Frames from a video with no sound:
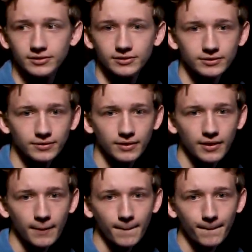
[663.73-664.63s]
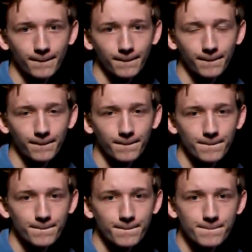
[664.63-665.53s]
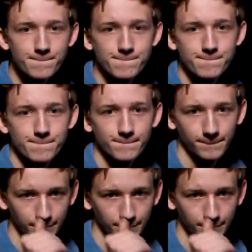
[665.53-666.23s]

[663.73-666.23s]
(silence)